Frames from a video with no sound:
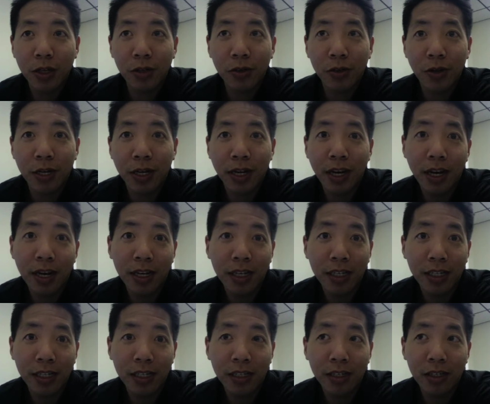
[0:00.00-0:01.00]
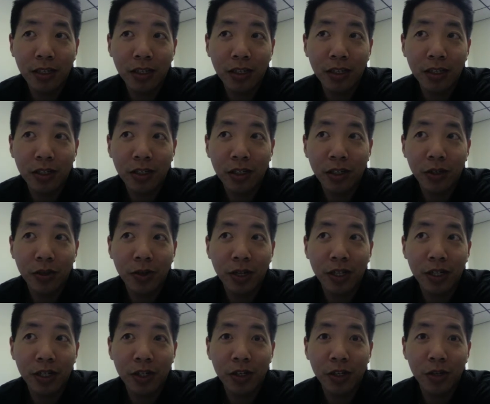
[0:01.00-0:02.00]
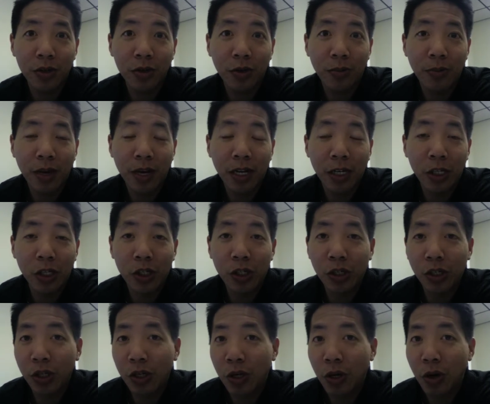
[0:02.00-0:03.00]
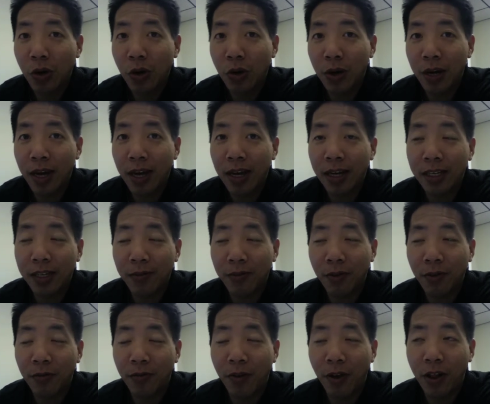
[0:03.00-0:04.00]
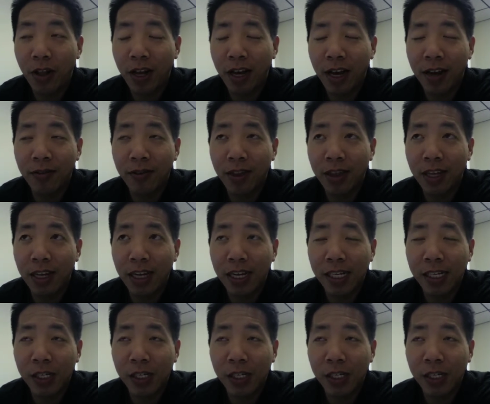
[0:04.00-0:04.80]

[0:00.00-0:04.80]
So I guess the transition to a bed should go okay, except for the falling out of it thing.